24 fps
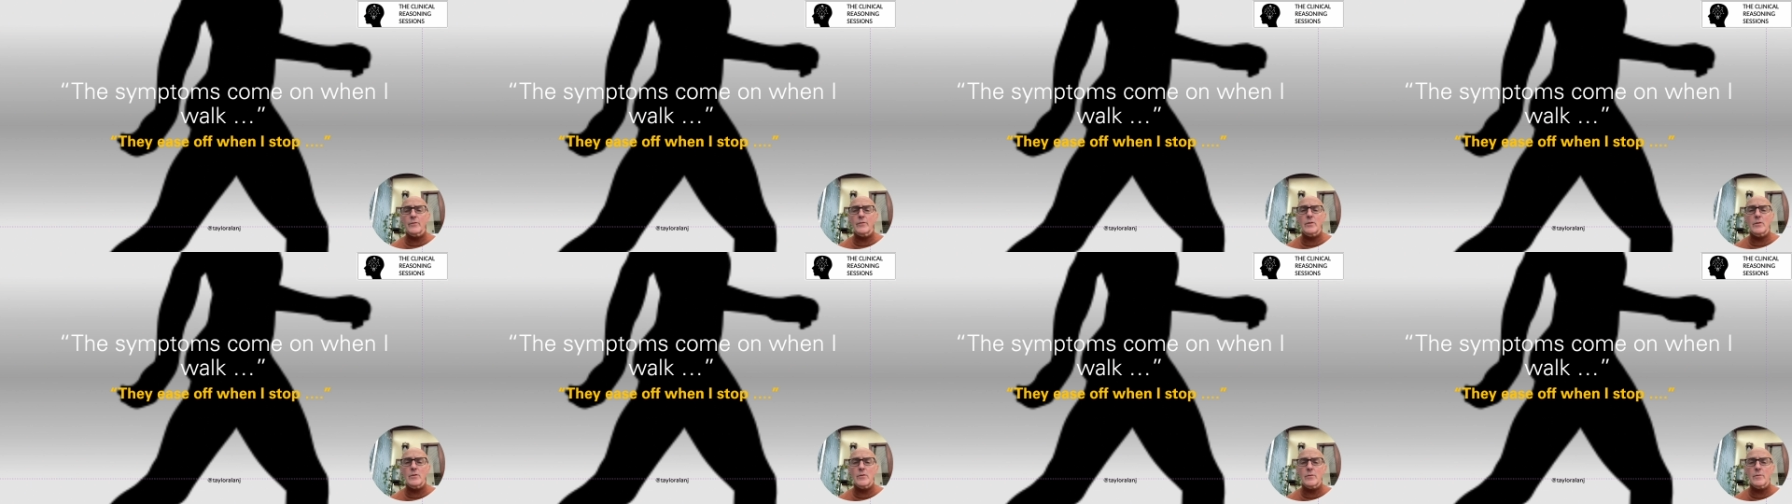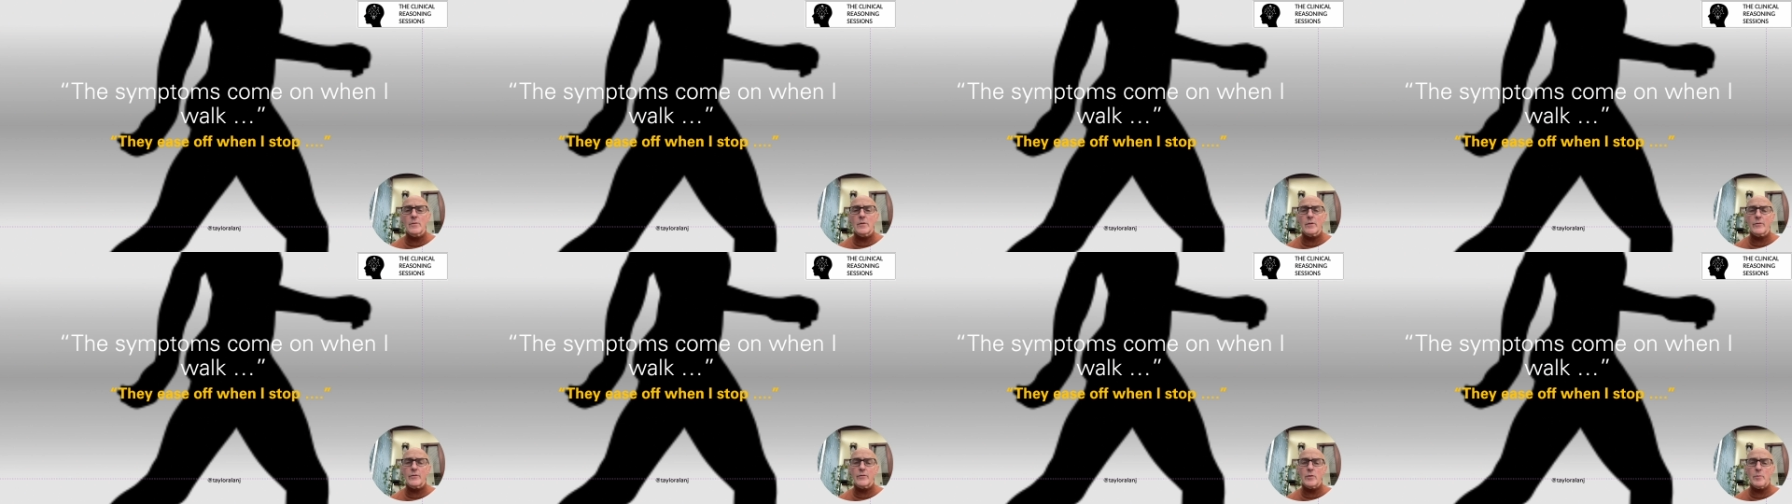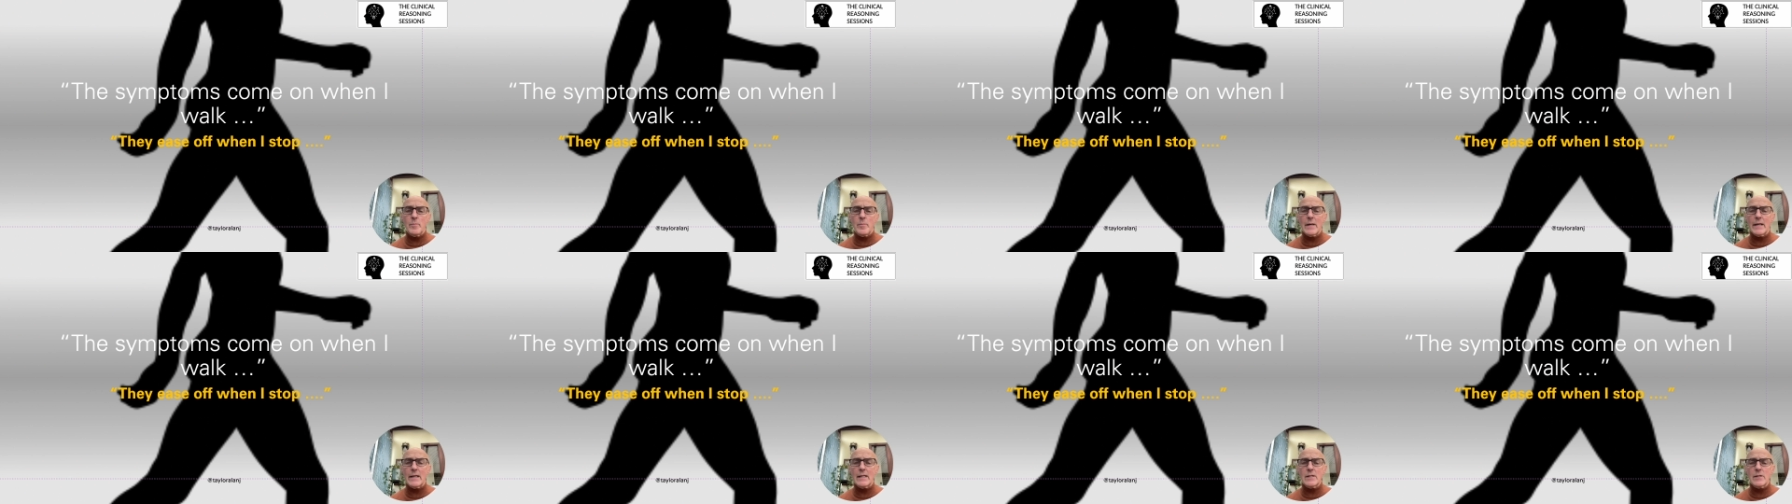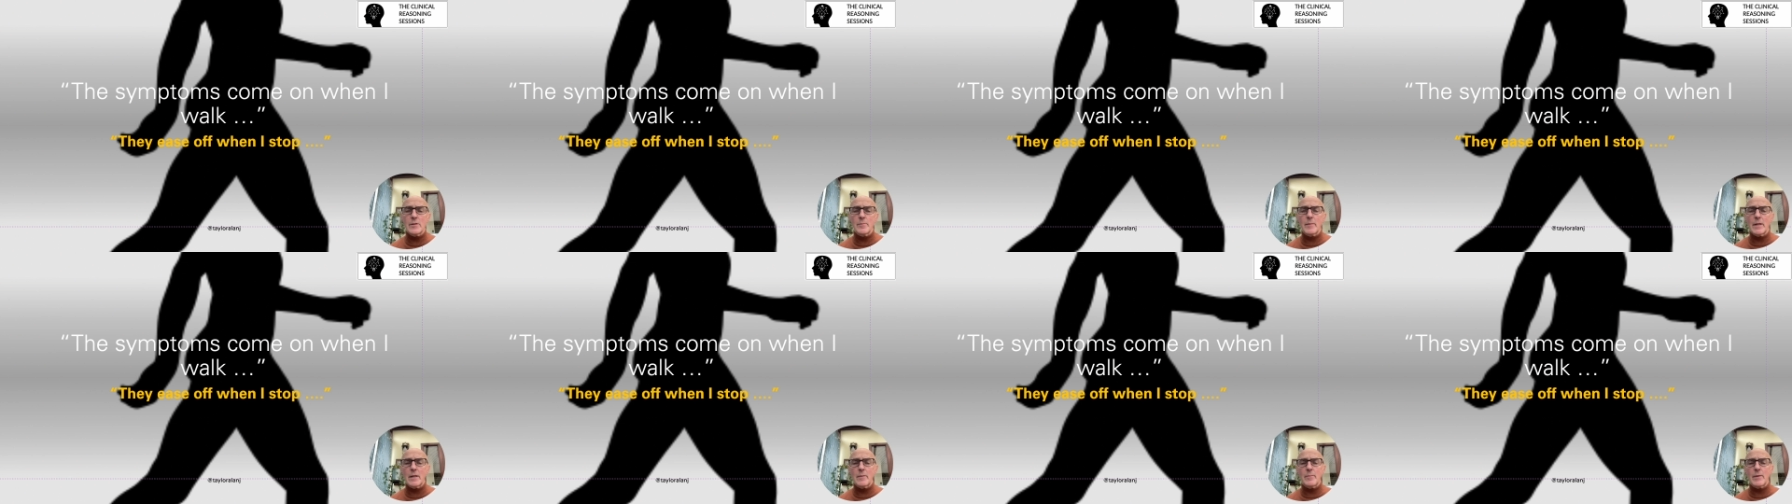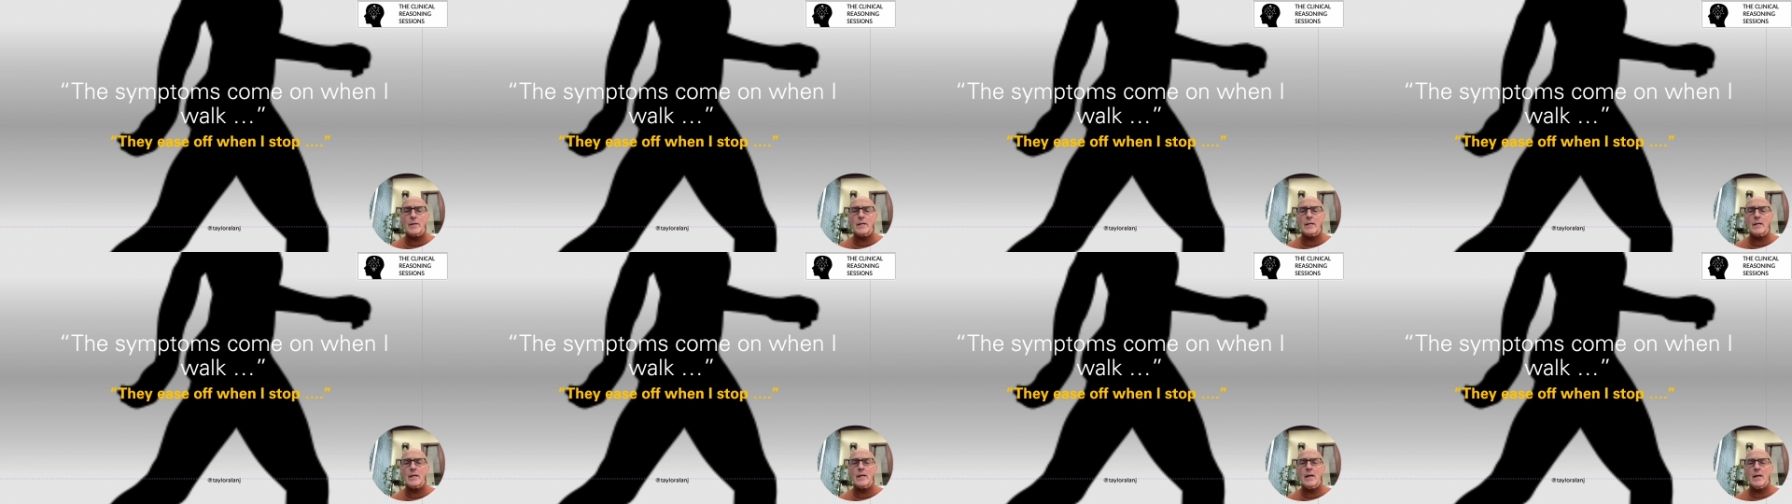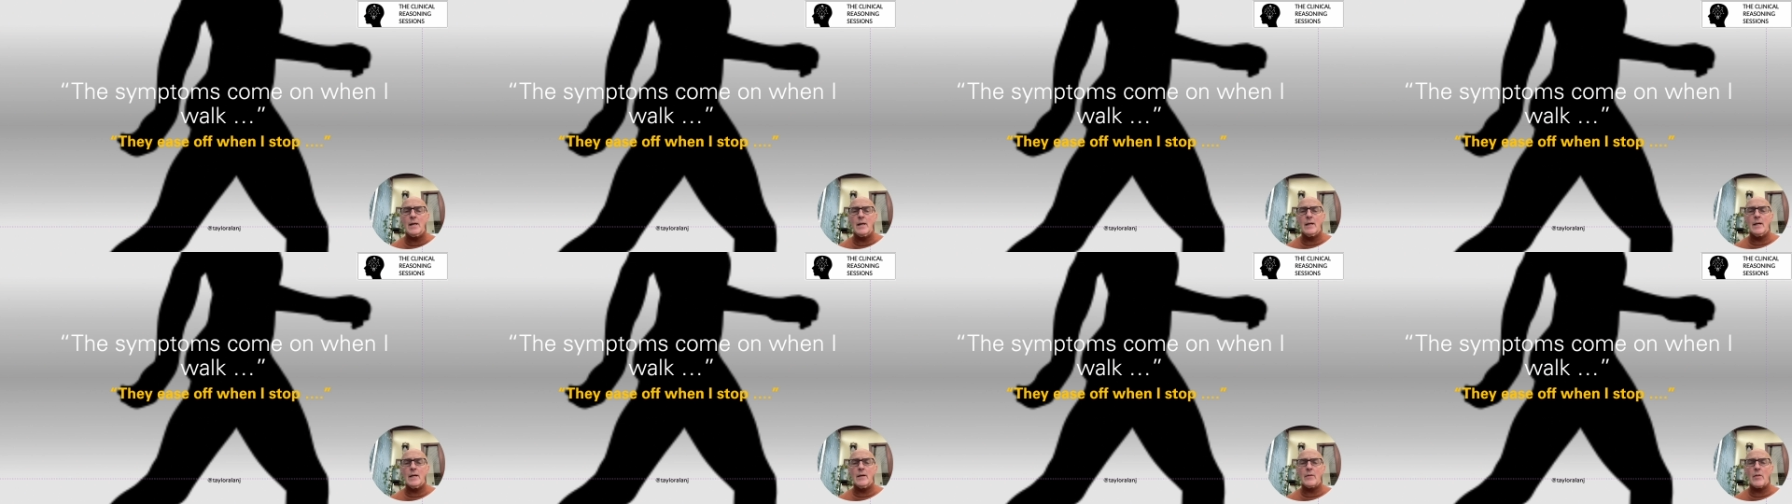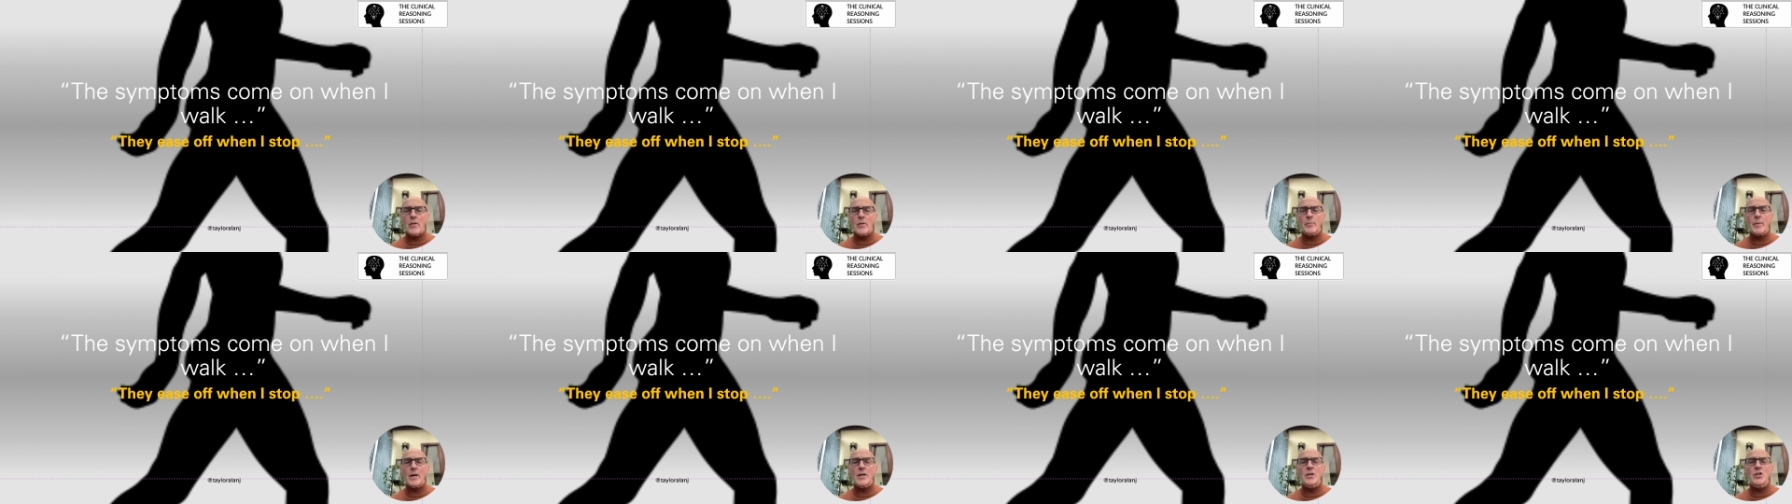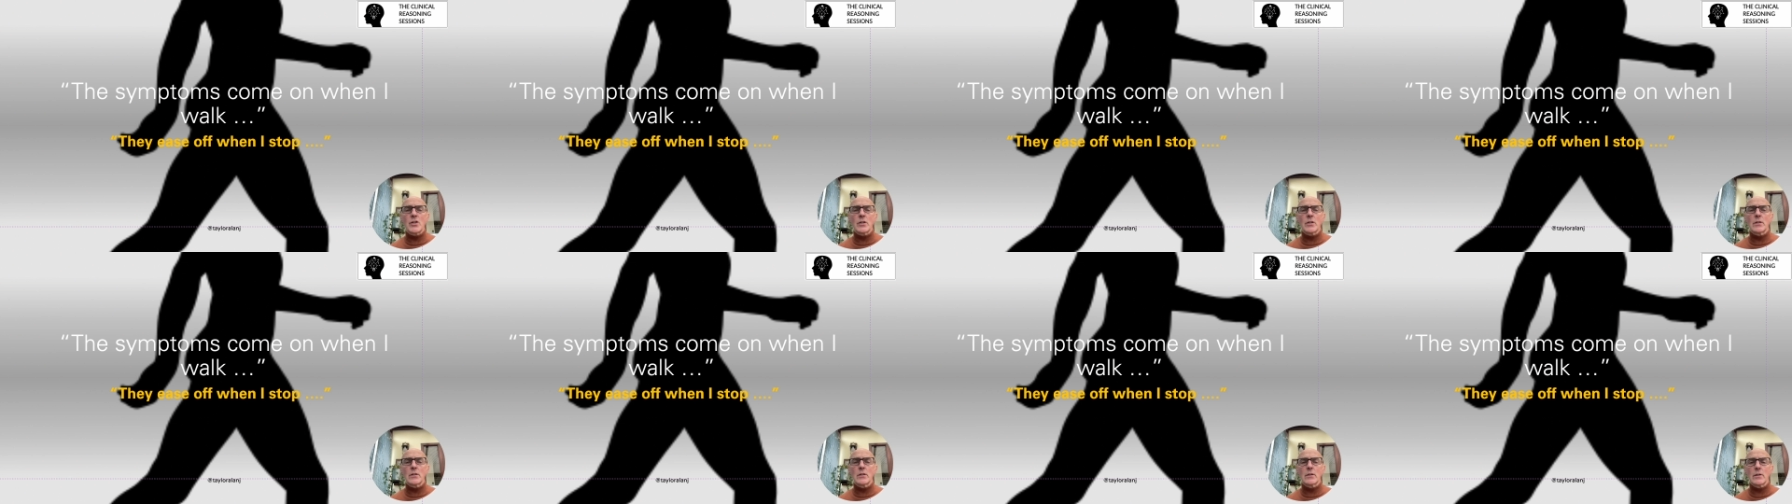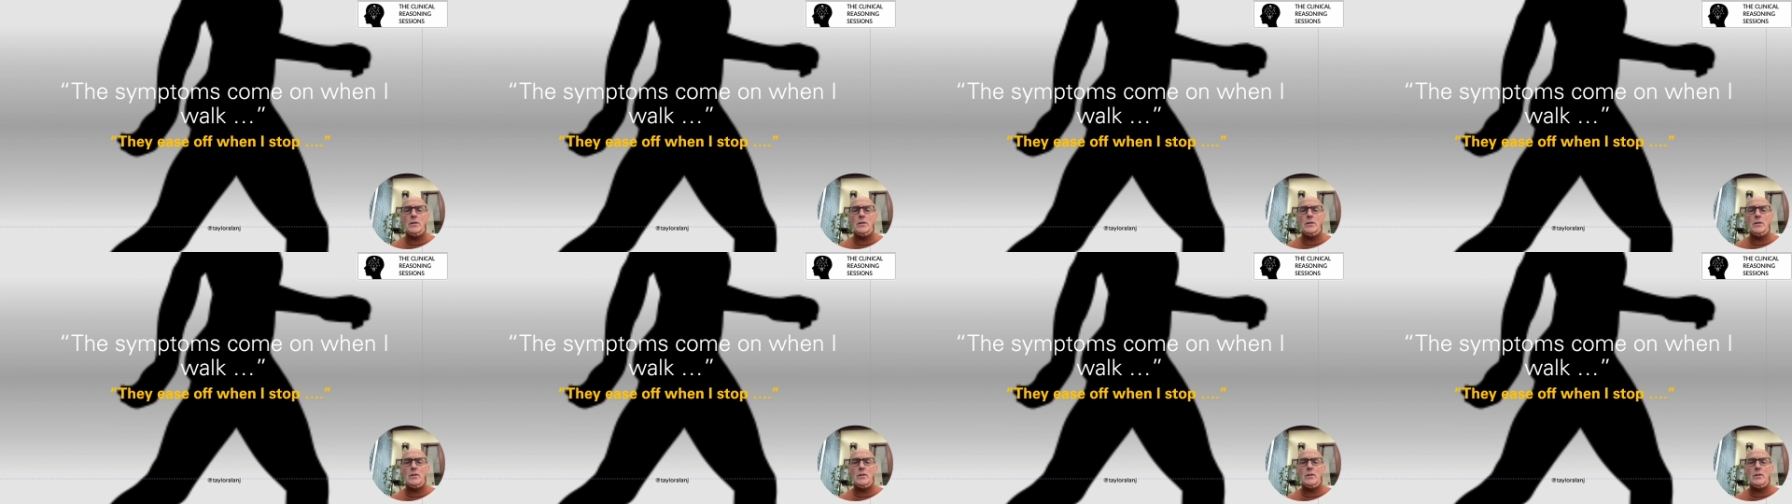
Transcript: few, a few minutes maybe, and then the patient can